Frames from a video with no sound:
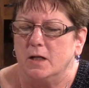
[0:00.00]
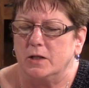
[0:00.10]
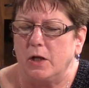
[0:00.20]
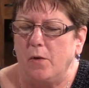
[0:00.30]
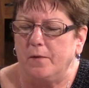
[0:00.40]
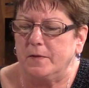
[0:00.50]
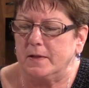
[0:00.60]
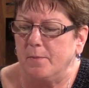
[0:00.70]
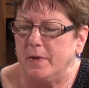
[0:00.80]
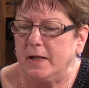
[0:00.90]
So if
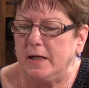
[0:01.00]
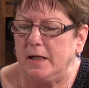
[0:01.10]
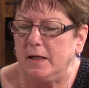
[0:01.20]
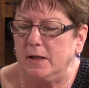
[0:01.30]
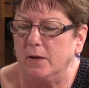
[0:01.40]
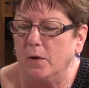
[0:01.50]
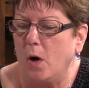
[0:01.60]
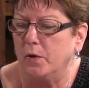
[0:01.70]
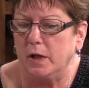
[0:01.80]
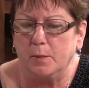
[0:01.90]
somebody
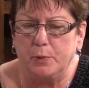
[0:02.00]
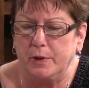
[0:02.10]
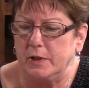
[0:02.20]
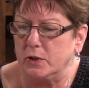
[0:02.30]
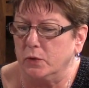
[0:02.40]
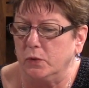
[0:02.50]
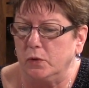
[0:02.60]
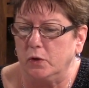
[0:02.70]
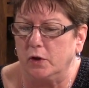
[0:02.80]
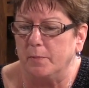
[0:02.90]
owning a
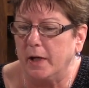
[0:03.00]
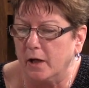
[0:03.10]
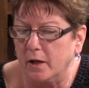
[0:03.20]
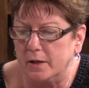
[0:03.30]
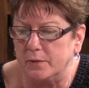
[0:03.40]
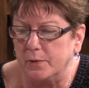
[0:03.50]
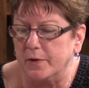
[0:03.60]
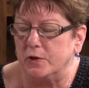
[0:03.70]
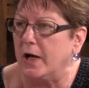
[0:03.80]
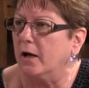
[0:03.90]
preschool or a parent
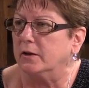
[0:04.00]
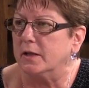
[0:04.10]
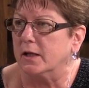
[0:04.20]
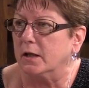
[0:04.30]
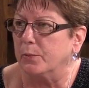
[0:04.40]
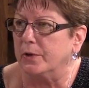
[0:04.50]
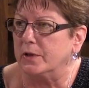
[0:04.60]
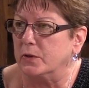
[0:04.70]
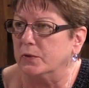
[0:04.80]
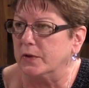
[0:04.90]
with a child attending a
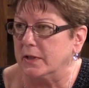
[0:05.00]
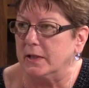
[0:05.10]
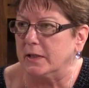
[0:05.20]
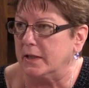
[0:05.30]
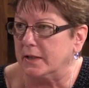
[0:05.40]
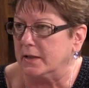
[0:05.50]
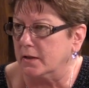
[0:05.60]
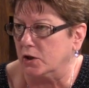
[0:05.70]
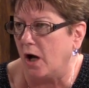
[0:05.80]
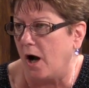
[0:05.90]
preschool sees
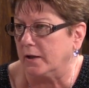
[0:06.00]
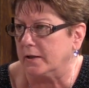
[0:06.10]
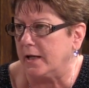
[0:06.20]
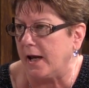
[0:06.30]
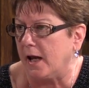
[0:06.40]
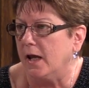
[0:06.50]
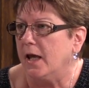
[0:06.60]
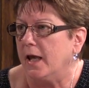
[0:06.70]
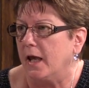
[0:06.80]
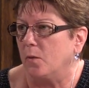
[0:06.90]
this talk today
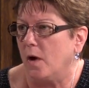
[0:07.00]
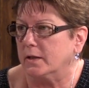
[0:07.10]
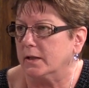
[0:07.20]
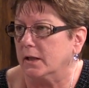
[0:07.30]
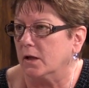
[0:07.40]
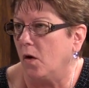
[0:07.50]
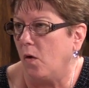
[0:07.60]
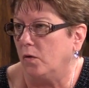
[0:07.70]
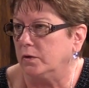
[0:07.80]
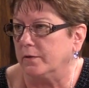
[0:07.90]
and wants to get a
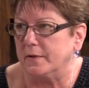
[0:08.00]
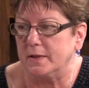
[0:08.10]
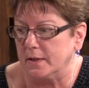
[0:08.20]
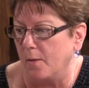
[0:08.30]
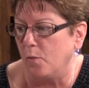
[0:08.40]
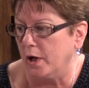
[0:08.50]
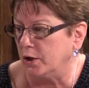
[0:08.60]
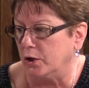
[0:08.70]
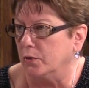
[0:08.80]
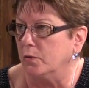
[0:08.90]
hold of
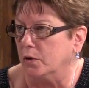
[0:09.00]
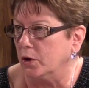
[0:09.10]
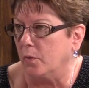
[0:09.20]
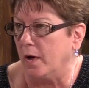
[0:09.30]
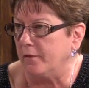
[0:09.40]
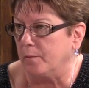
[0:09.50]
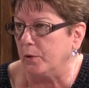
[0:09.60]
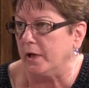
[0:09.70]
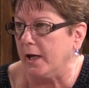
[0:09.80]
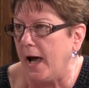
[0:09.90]
someone, you or your wife
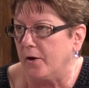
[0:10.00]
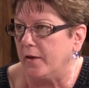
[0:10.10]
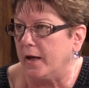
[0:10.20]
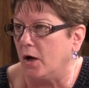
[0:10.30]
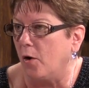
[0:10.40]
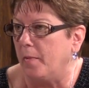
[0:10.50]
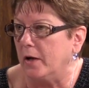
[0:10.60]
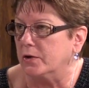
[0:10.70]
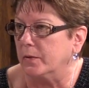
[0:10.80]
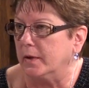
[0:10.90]
Marie, how do they go
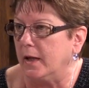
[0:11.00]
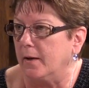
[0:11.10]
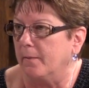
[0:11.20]
about doing that?